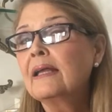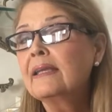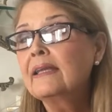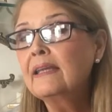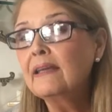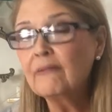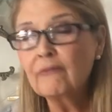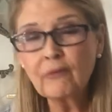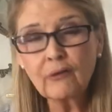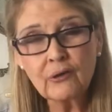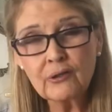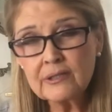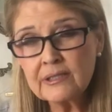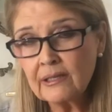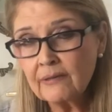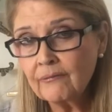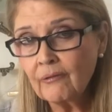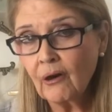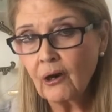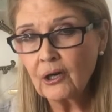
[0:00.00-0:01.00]
givers
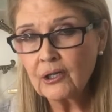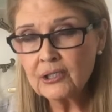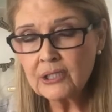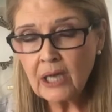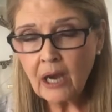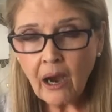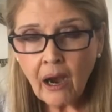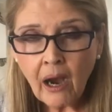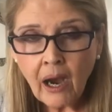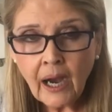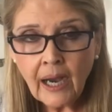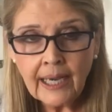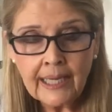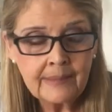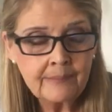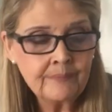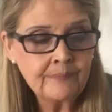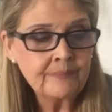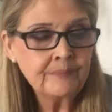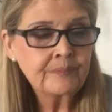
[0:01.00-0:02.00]
of our
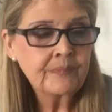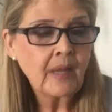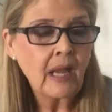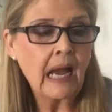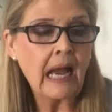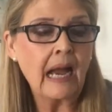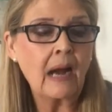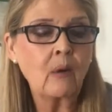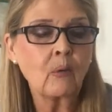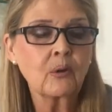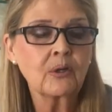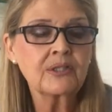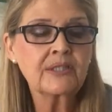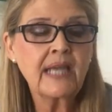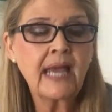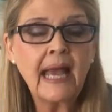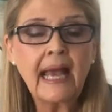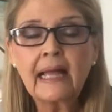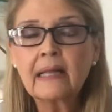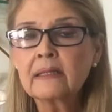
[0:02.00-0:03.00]
time, our
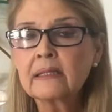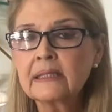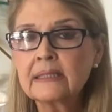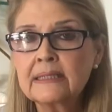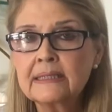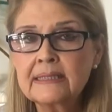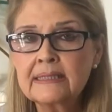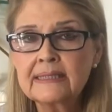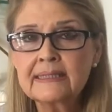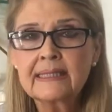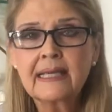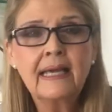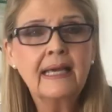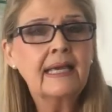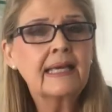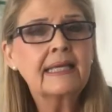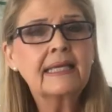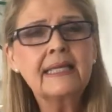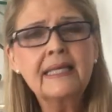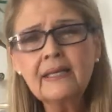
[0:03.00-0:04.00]
talents,
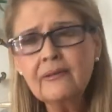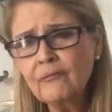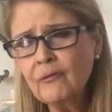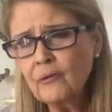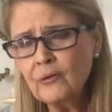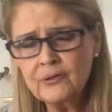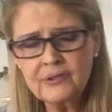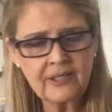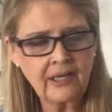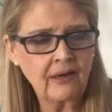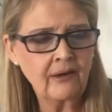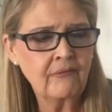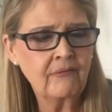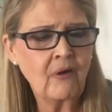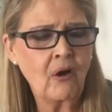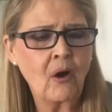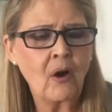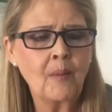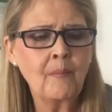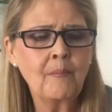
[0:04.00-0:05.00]
givers of
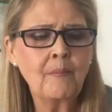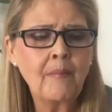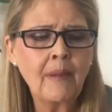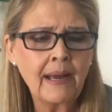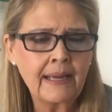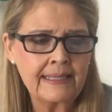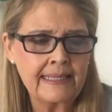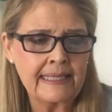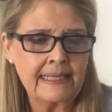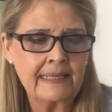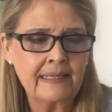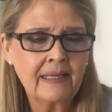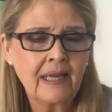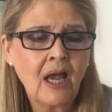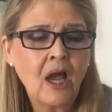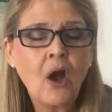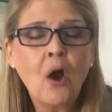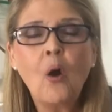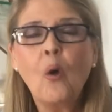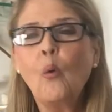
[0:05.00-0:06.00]
our money.
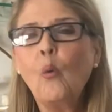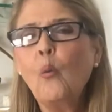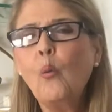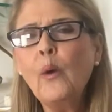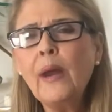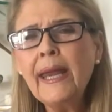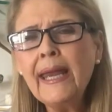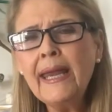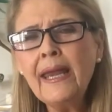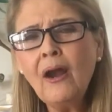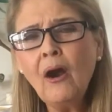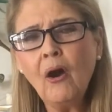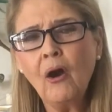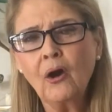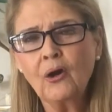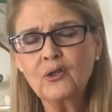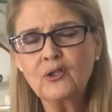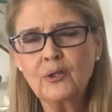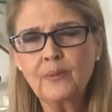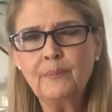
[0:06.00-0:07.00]
We
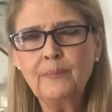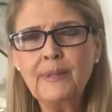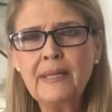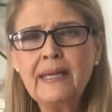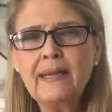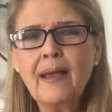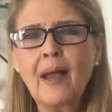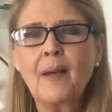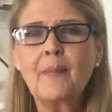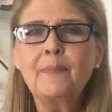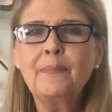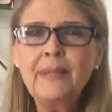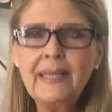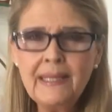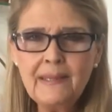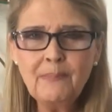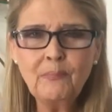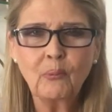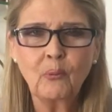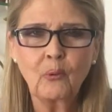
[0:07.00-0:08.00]
are to be a
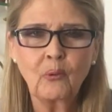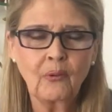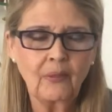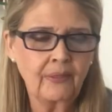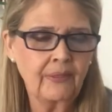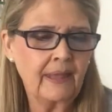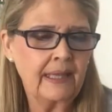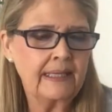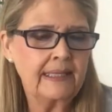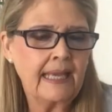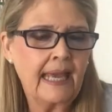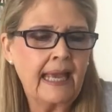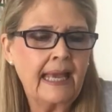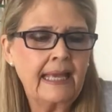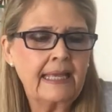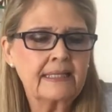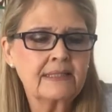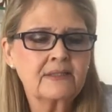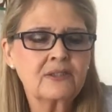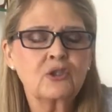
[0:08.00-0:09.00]
people that
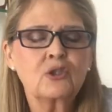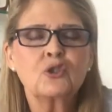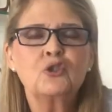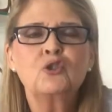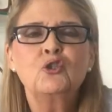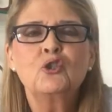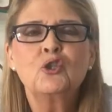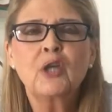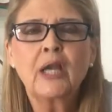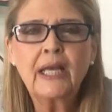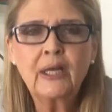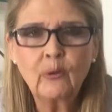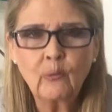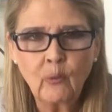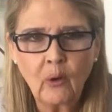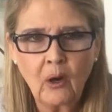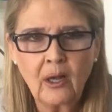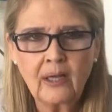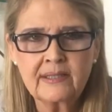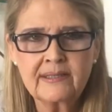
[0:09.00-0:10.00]
has
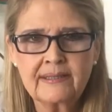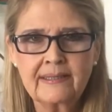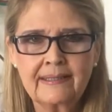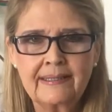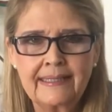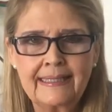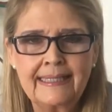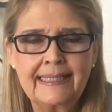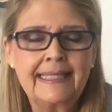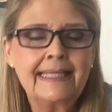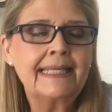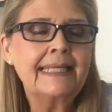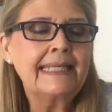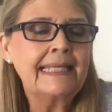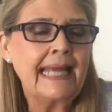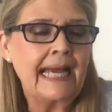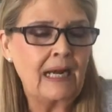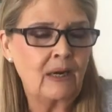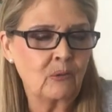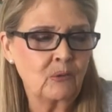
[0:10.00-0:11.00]
generosity
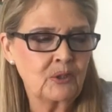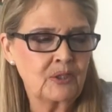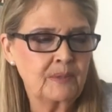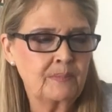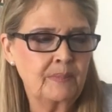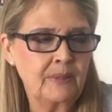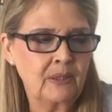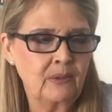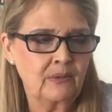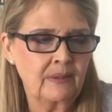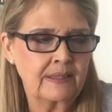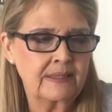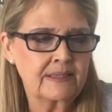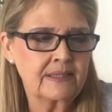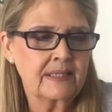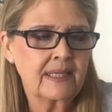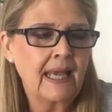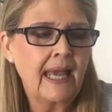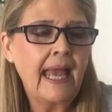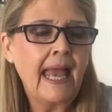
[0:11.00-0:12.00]
in our
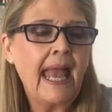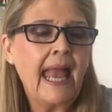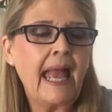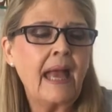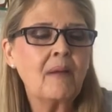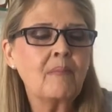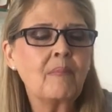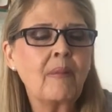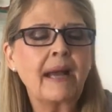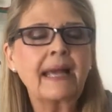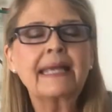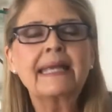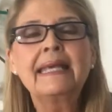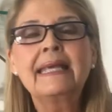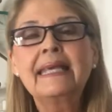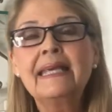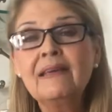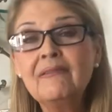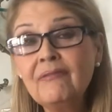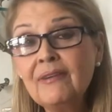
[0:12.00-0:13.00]
spirits. And by
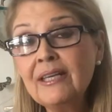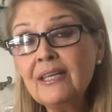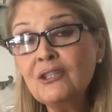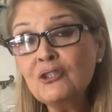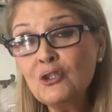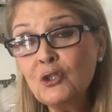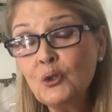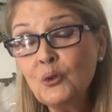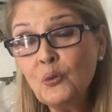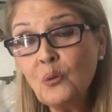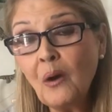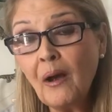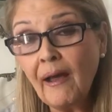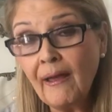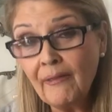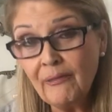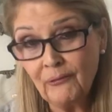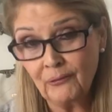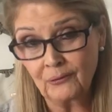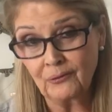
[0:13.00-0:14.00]
giving to
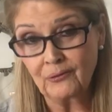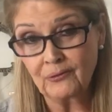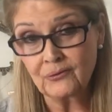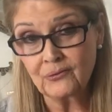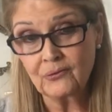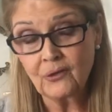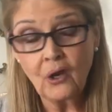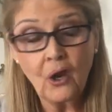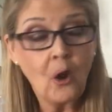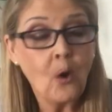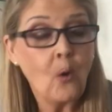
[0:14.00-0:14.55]
others,